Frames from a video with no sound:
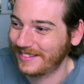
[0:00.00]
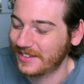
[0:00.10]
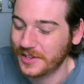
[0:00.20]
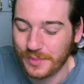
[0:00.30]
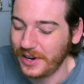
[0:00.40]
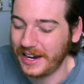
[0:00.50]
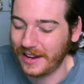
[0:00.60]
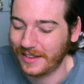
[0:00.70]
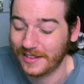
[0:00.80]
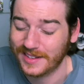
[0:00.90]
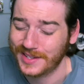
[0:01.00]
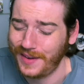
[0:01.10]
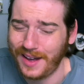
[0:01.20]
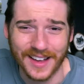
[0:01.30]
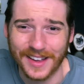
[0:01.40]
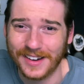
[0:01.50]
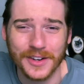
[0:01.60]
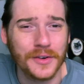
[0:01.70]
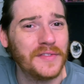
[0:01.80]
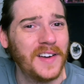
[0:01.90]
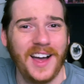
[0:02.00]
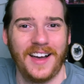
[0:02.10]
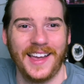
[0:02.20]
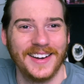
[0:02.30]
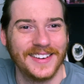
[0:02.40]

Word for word: Just breathe. It's fine. You're fine.